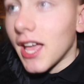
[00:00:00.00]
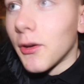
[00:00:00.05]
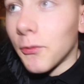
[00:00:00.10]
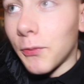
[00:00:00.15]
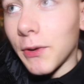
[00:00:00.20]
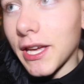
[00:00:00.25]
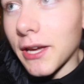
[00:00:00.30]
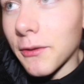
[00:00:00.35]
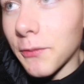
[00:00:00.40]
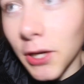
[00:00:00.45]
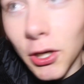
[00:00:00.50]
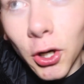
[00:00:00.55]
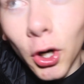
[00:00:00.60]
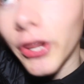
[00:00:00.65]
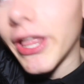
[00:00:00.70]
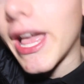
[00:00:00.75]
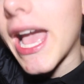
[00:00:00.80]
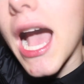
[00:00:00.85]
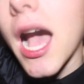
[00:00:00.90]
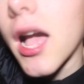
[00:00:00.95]
we, we go
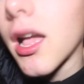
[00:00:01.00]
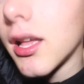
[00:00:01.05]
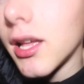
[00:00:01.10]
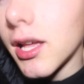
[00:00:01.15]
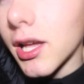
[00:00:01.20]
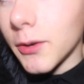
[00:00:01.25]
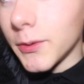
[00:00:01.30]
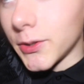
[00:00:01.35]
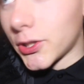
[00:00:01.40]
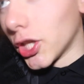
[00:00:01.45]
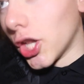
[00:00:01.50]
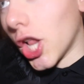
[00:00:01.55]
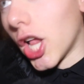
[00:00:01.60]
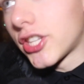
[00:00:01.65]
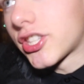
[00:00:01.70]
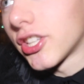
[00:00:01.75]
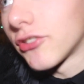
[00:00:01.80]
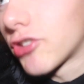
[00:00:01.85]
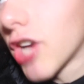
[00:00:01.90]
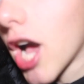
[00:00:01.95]
there, we do lots
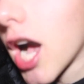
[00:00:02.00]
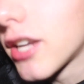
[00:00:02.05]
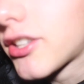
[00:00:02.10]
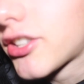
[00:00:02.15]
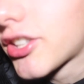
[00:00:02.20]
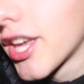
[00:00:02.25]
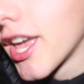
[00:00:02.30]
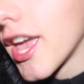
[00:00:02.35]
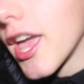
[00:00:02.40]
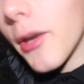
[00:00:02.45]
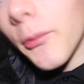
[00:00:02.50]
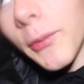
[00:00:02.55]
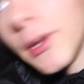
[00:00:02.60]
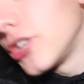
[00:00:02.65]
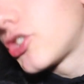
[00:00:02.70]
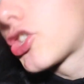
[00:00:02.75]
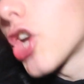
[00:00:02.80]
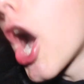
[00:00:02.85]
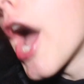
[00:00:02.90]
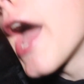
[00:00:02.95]
of drugs, we
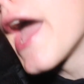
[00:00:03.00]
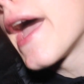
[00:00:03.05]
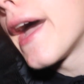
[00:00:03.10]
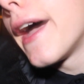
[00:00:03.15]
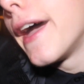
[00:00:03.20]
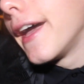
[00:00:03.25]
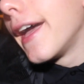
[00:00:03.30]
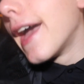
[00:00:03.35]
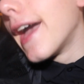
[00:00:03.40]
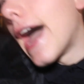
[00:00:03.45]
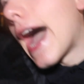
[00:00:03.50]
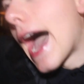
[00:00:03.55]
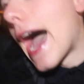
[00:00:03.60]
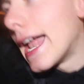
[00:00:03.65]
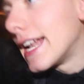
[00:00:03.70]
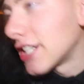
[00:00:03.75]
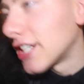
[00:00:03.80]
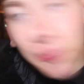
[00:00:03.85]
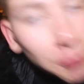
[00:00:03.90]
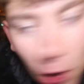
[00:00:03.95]
enjoy it,
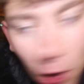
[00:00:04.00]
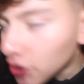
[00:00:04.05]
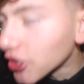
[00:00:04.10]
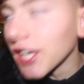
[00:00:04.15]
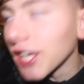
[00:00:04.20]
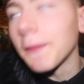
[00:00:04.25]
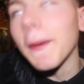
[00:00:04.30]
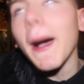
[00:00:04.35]
and it's music,